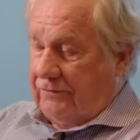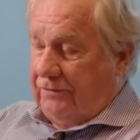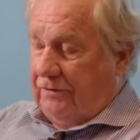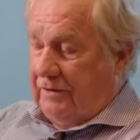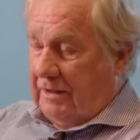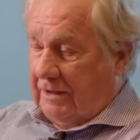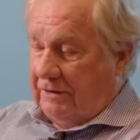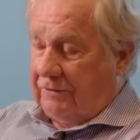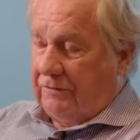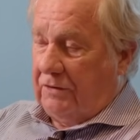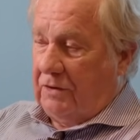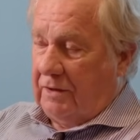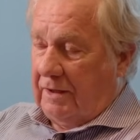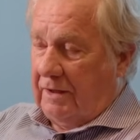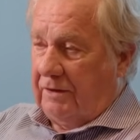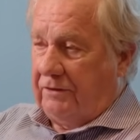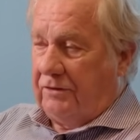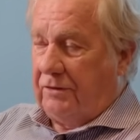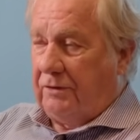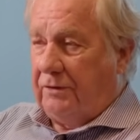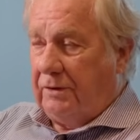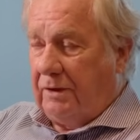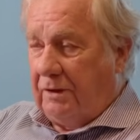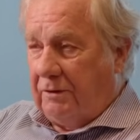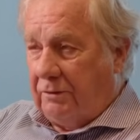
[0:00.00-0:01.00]
next
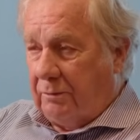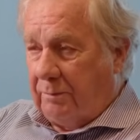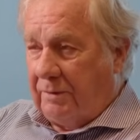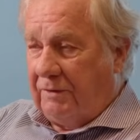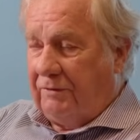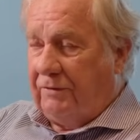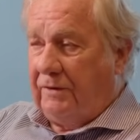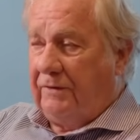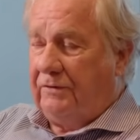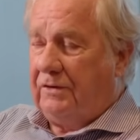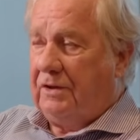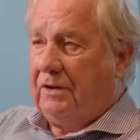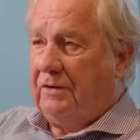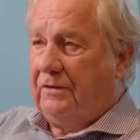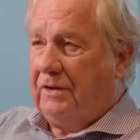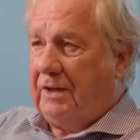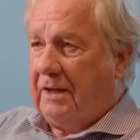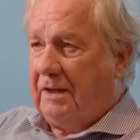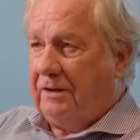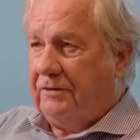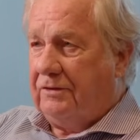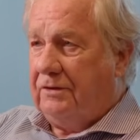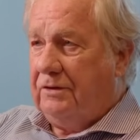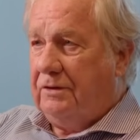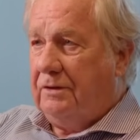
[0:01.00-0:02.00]
financial year, it'll be
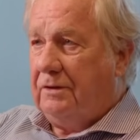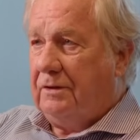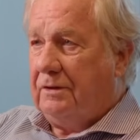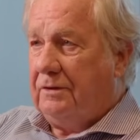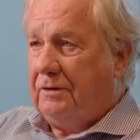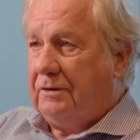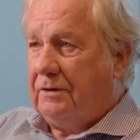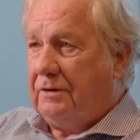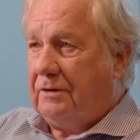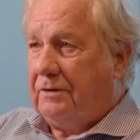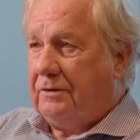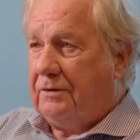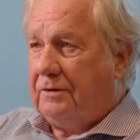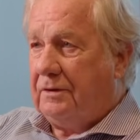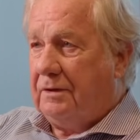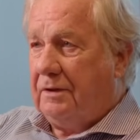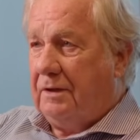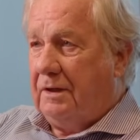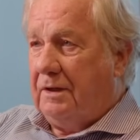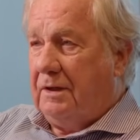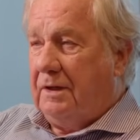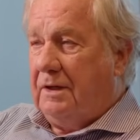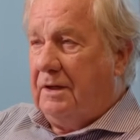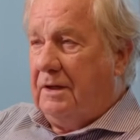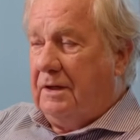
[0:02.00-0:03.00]
15,000 units.
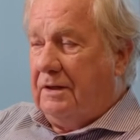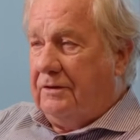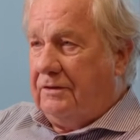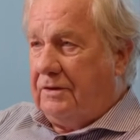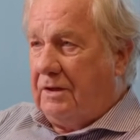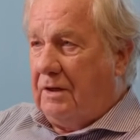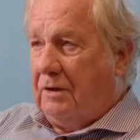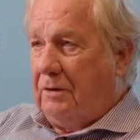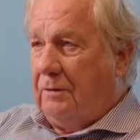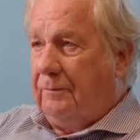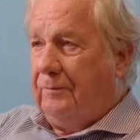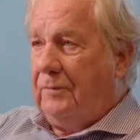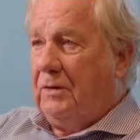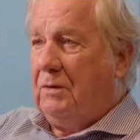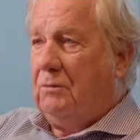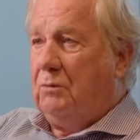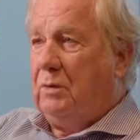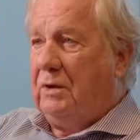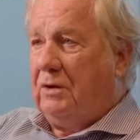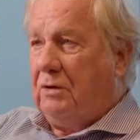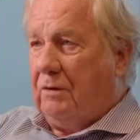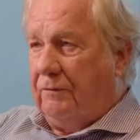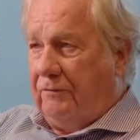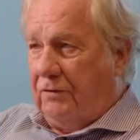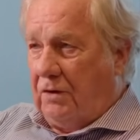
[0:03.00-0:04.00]
So
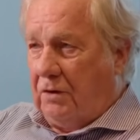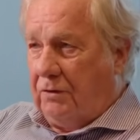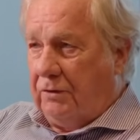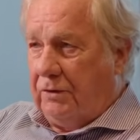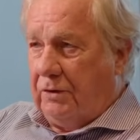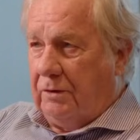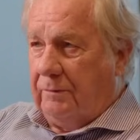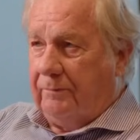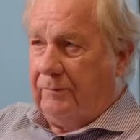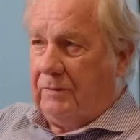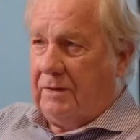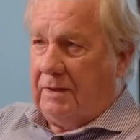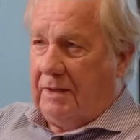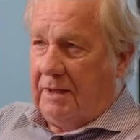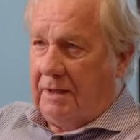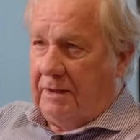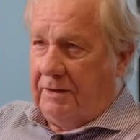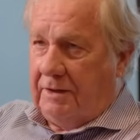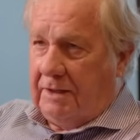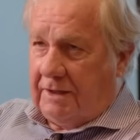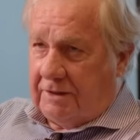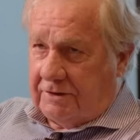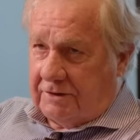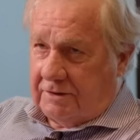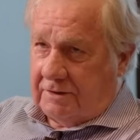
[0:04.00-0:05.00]
we've got volume. Our
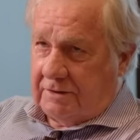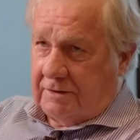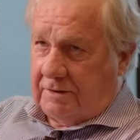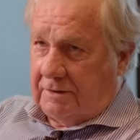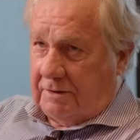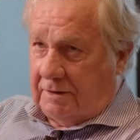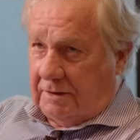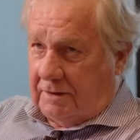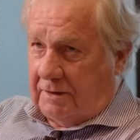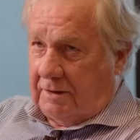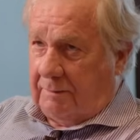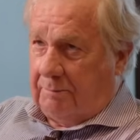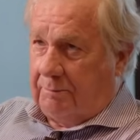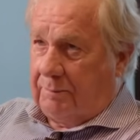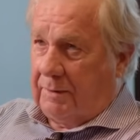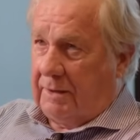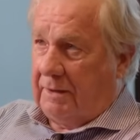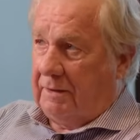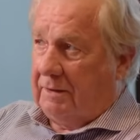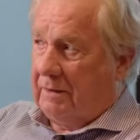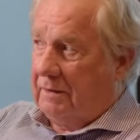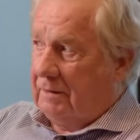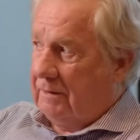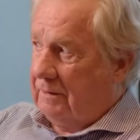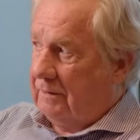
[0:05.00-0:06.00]
next
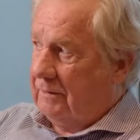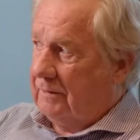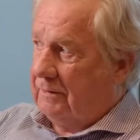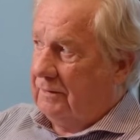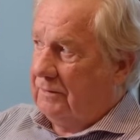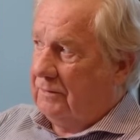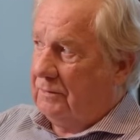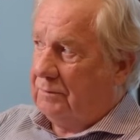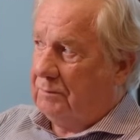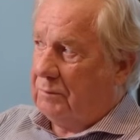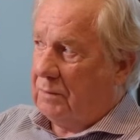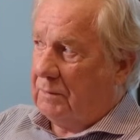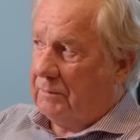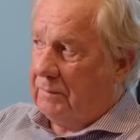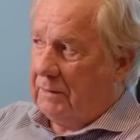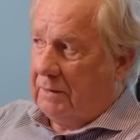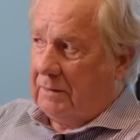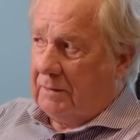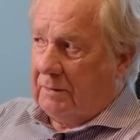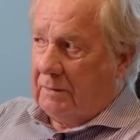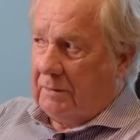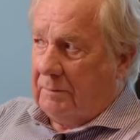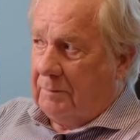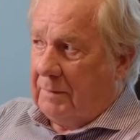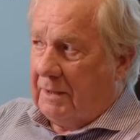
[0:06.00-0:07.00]
competitor has probably
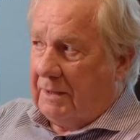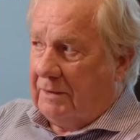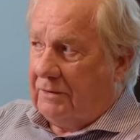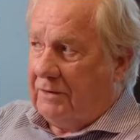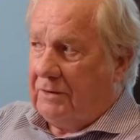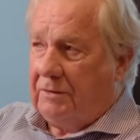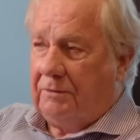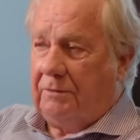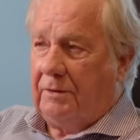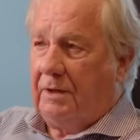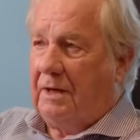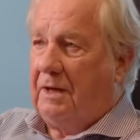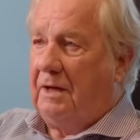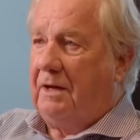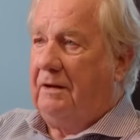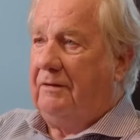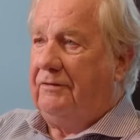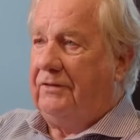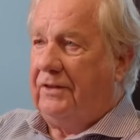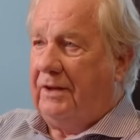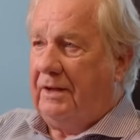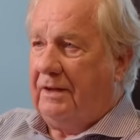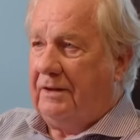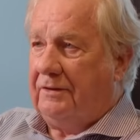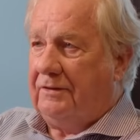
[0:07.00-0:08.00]
got about
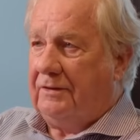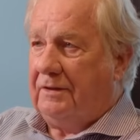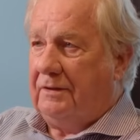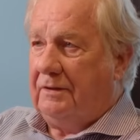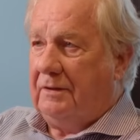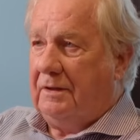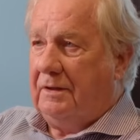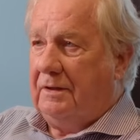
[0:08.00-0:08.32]
2,500.